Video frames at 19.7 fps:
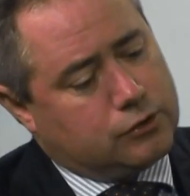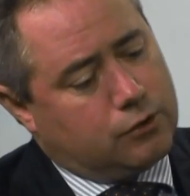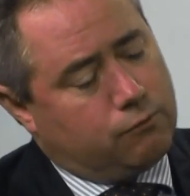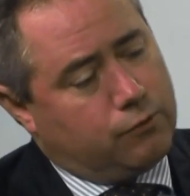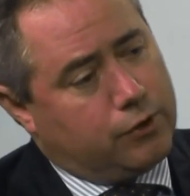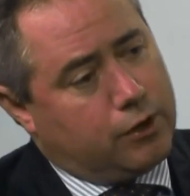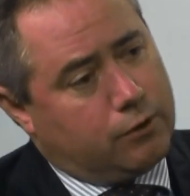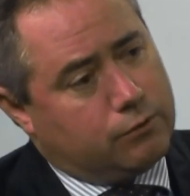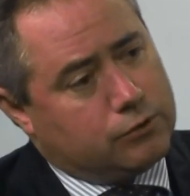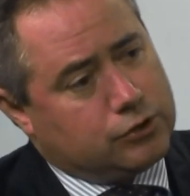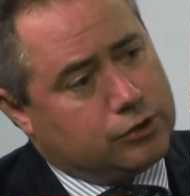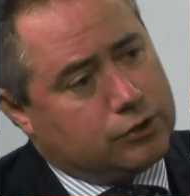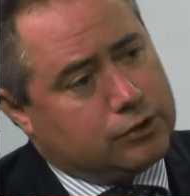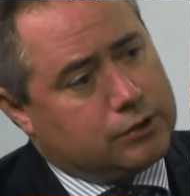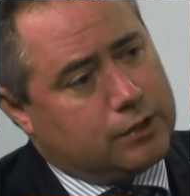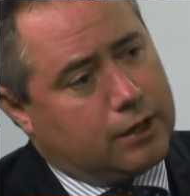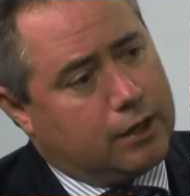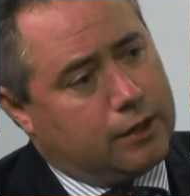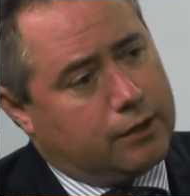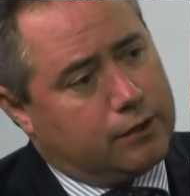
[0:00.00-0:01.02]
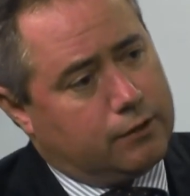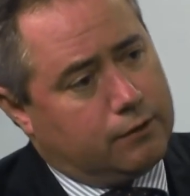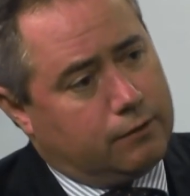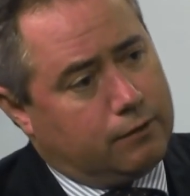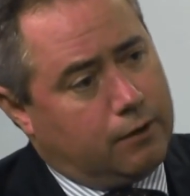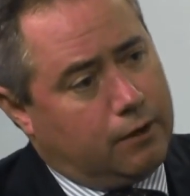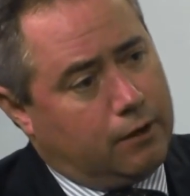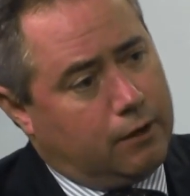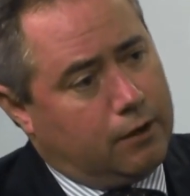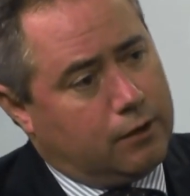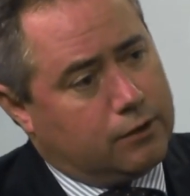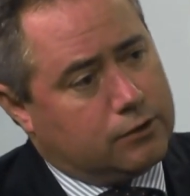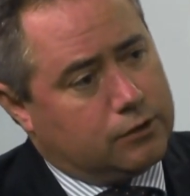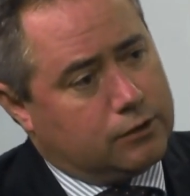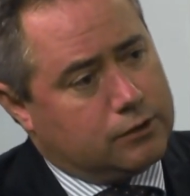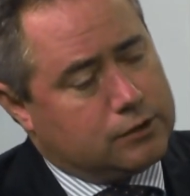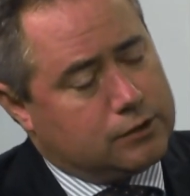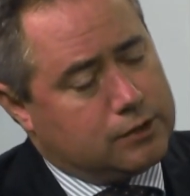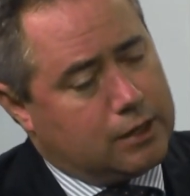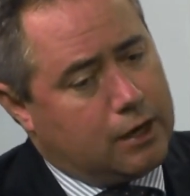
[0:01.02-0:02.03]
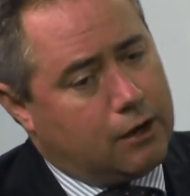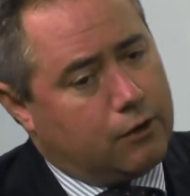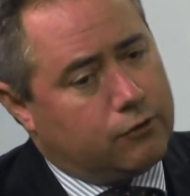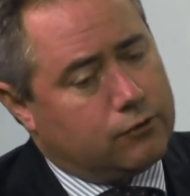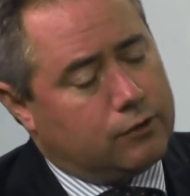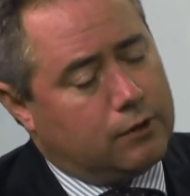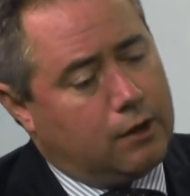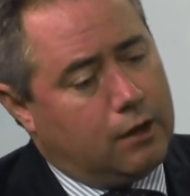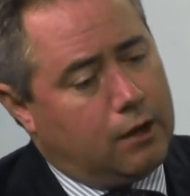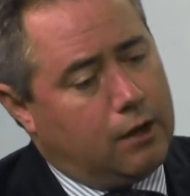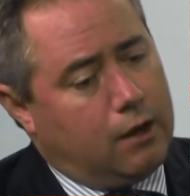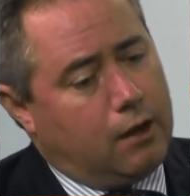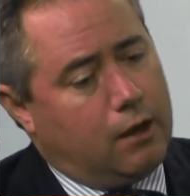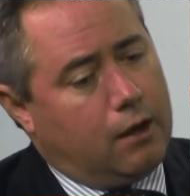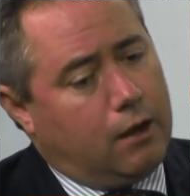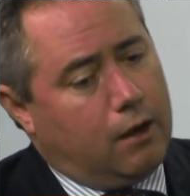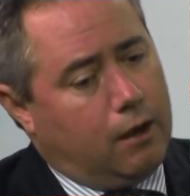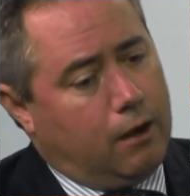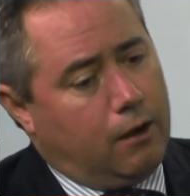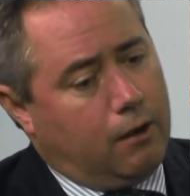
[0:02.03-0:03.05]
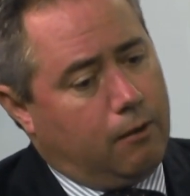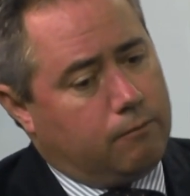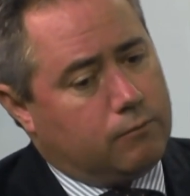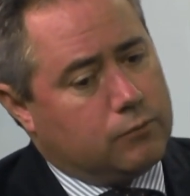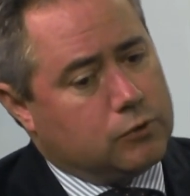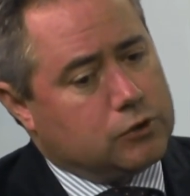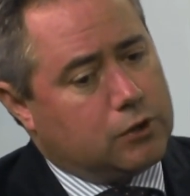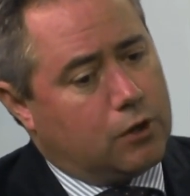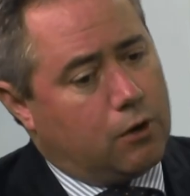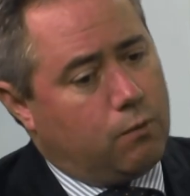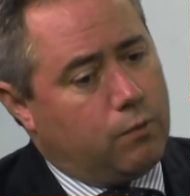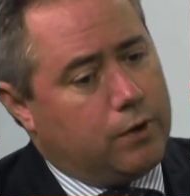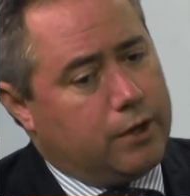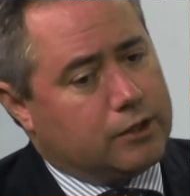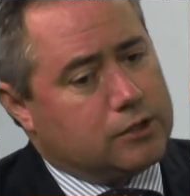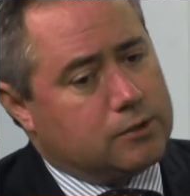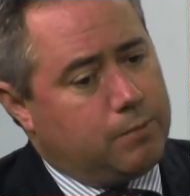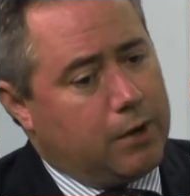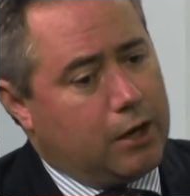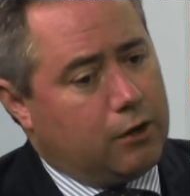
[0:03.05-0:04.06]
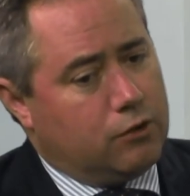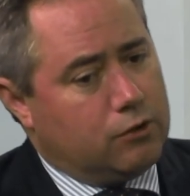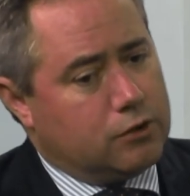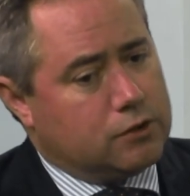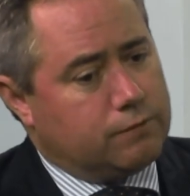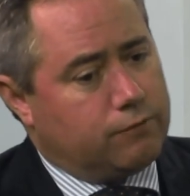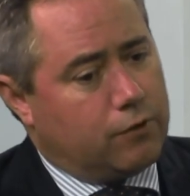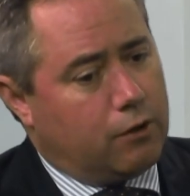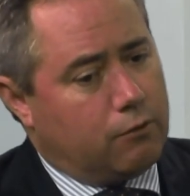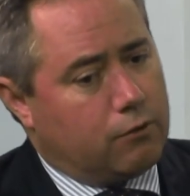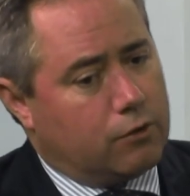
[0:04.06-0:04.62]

that Rio has just taken to the south. Um, so we expect news flow